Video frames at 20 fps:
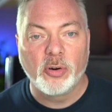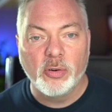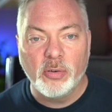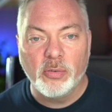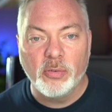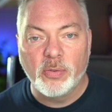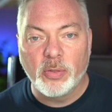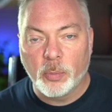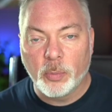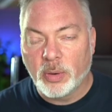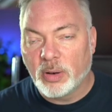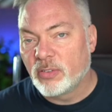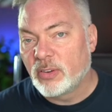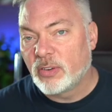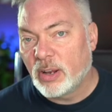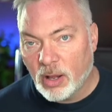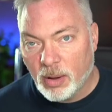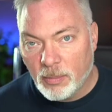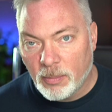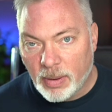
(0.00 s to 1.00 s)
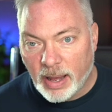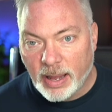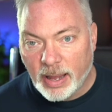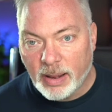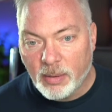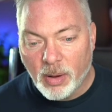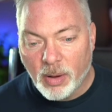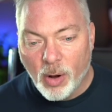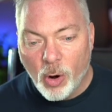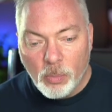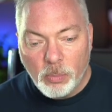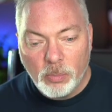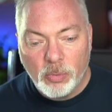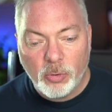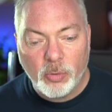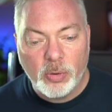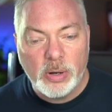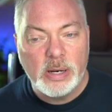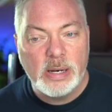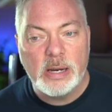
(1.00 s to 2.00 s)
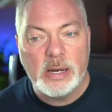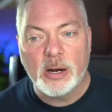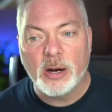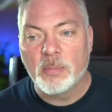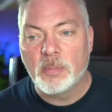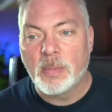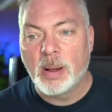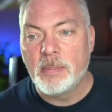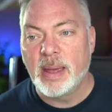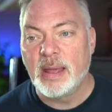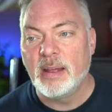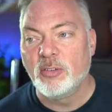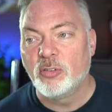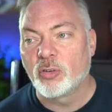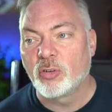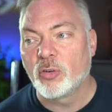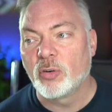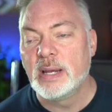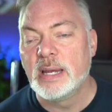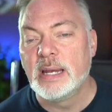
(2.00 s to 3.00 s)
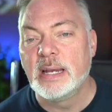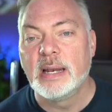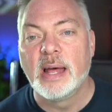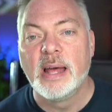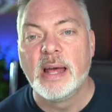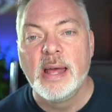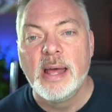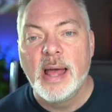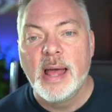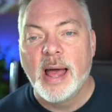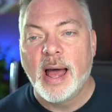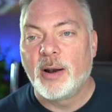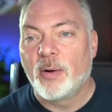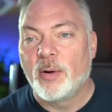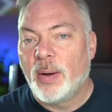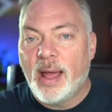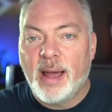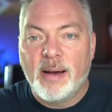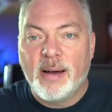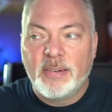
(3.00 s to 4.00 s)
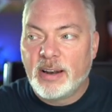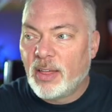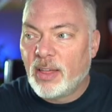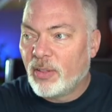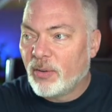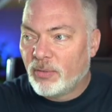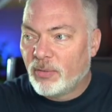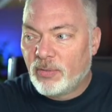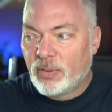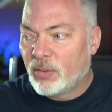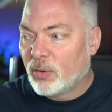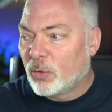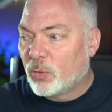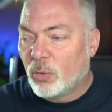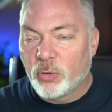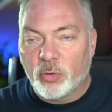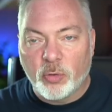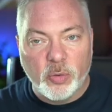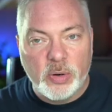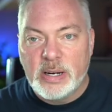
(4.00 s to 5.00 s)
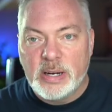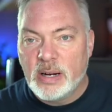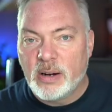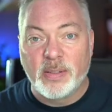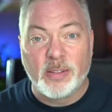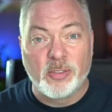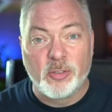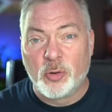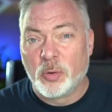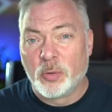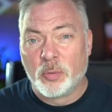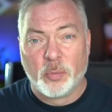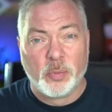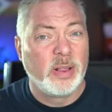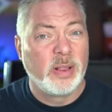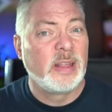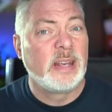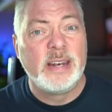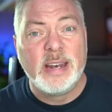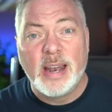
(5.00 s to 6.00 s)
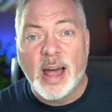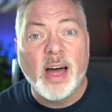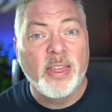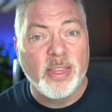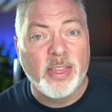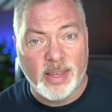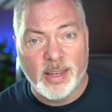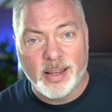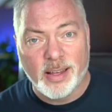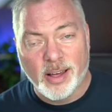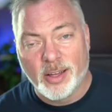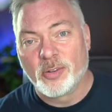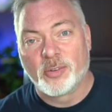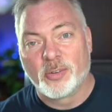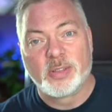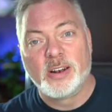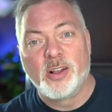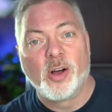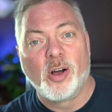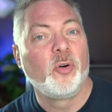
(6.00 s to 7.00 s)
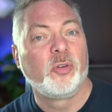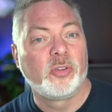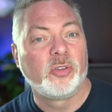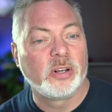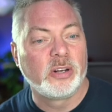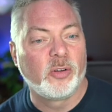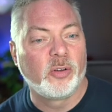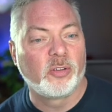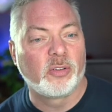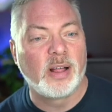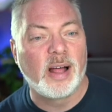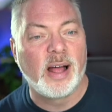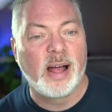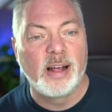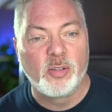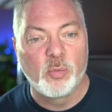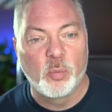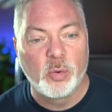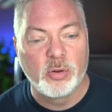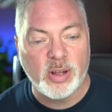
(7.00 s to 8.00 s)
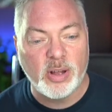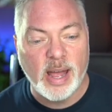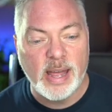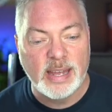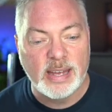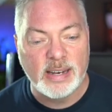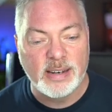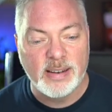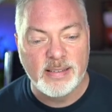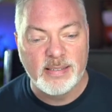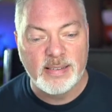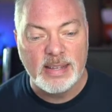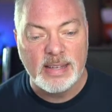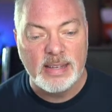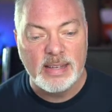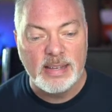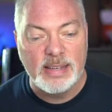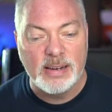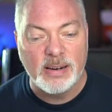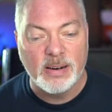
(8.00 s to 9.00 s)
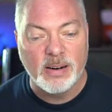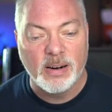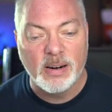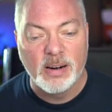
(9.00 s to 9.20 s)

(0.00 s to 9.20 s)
the real estate on my home screen here, my main screen. I don't have another physical screen here that's doing really nothing other than hosting those slides, which I get to see here